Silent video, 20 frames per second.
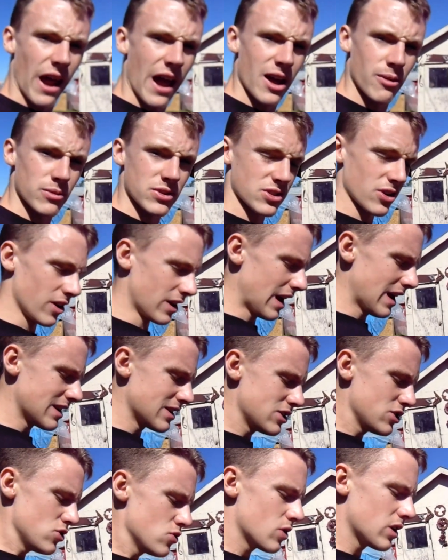Amazon,
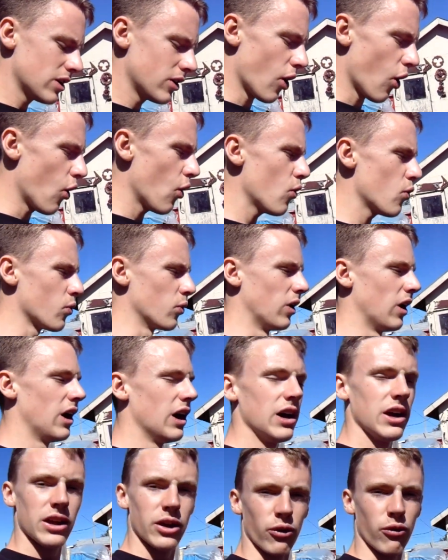and you can own
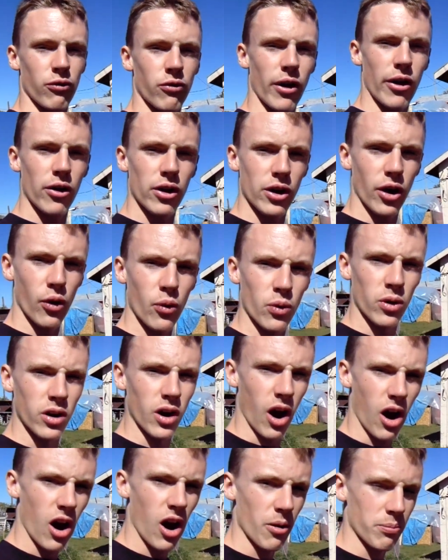your very own
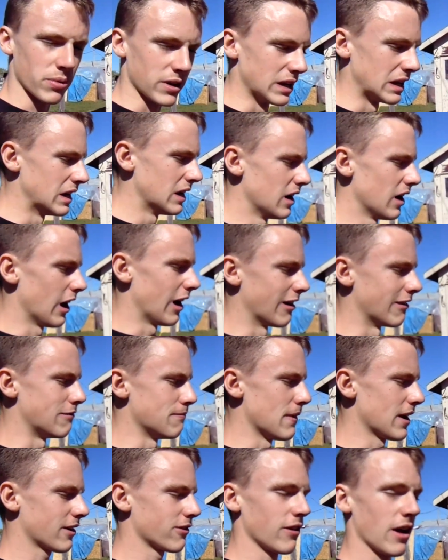copy of
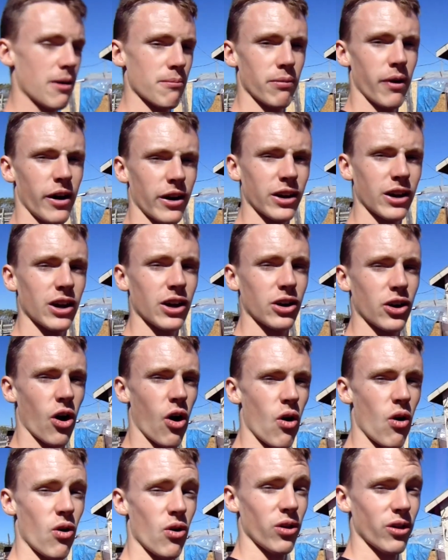McVanBuck,
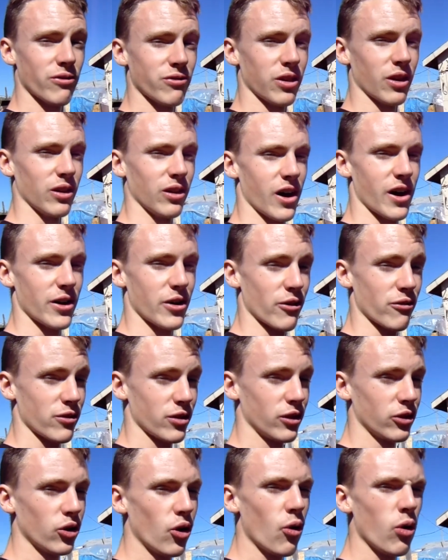Call of the Lighter for
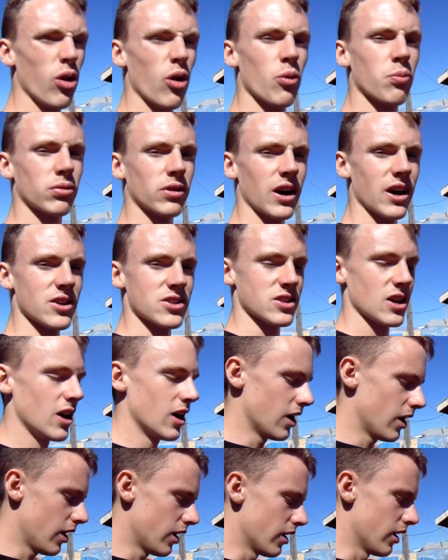the low, low price
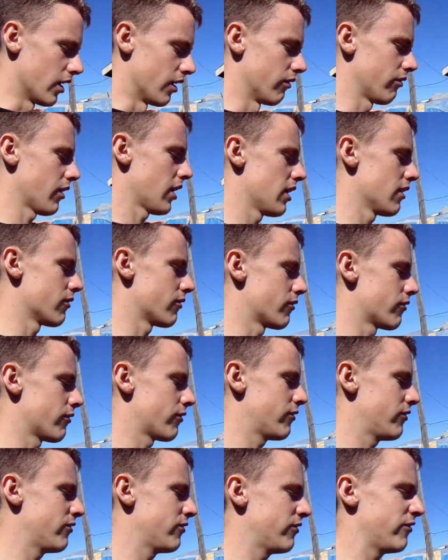of
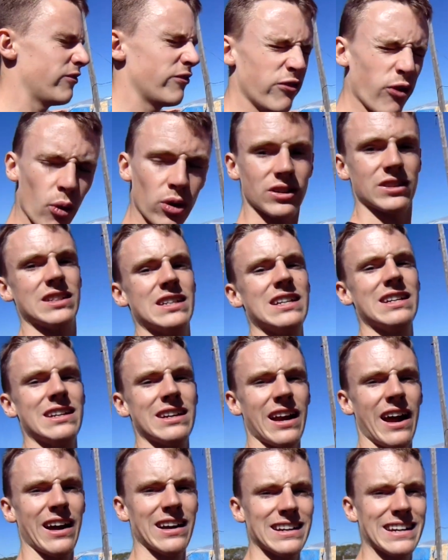
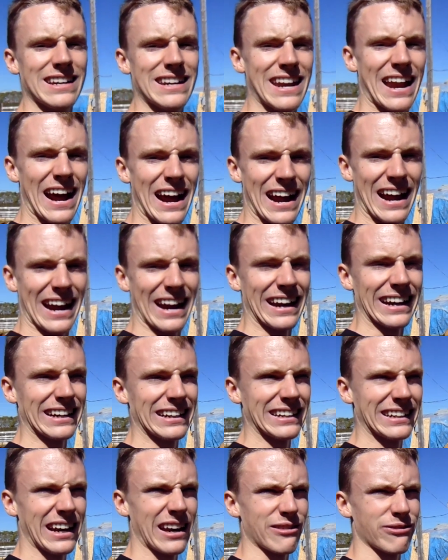fourteen ninety-nine
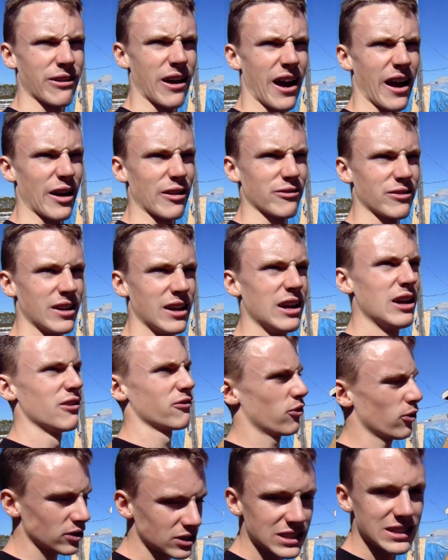ninety-five
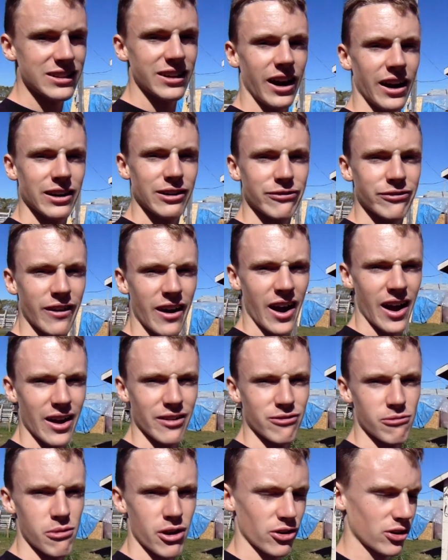fourteen
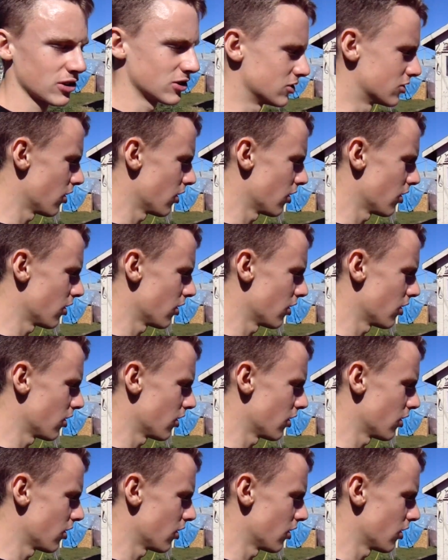ninety-five American